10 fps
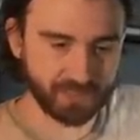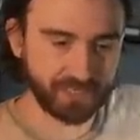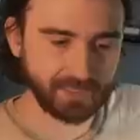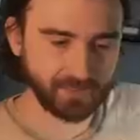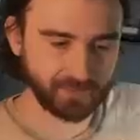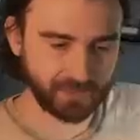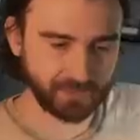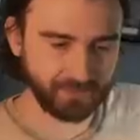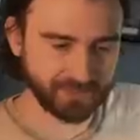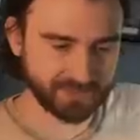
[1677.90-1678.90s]
Ah, okay,
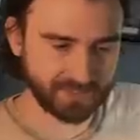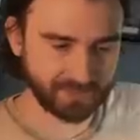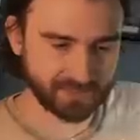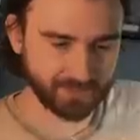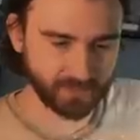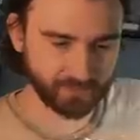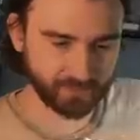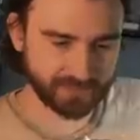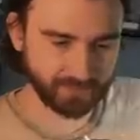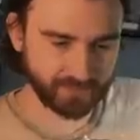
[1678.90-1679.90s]
he bounces that. That's perfect.
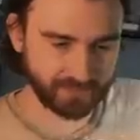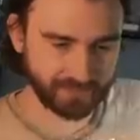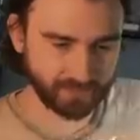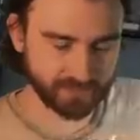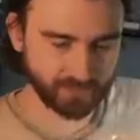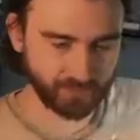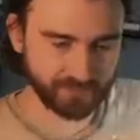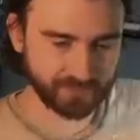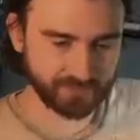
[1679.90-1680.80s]
Because then we can kill him with Sorin.